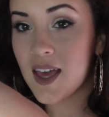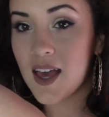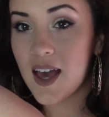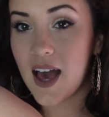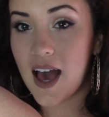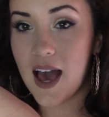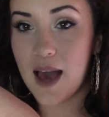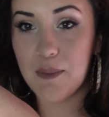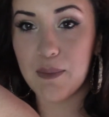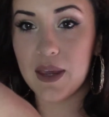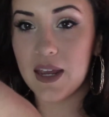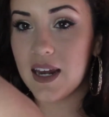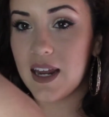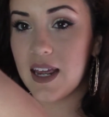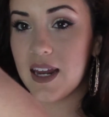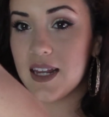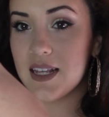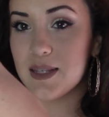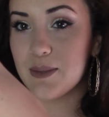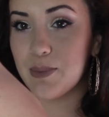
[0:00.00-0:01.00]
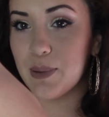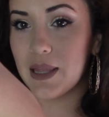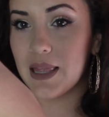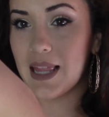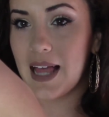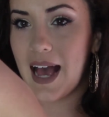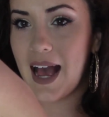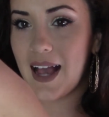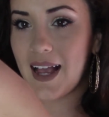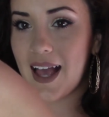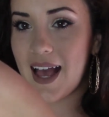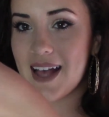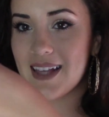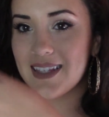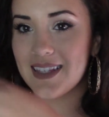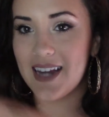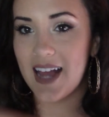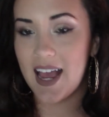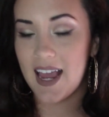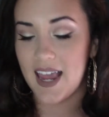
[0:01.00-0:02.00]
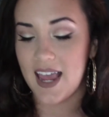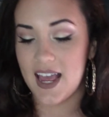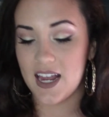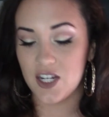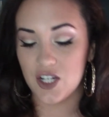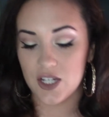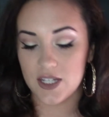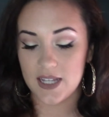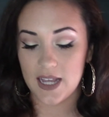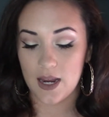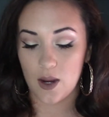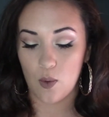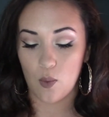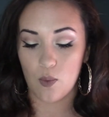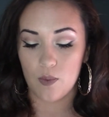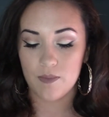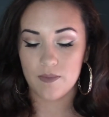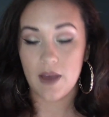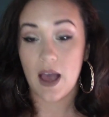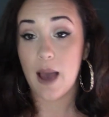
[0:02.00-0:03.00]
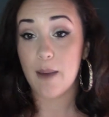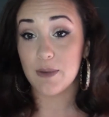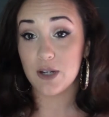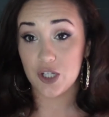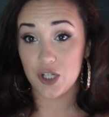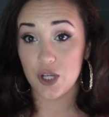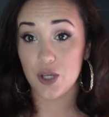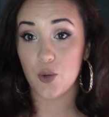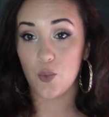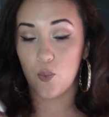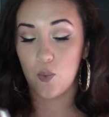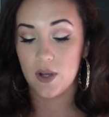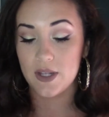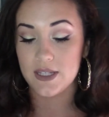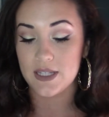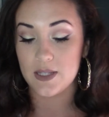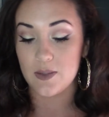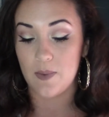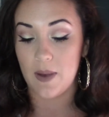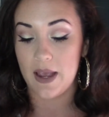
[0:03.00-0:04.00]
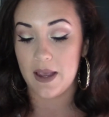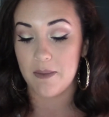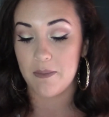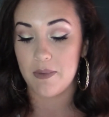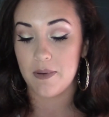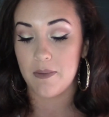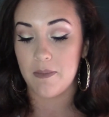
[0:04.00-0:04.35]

I mean, it is black as night, and just like, I'm going to show you one swipe.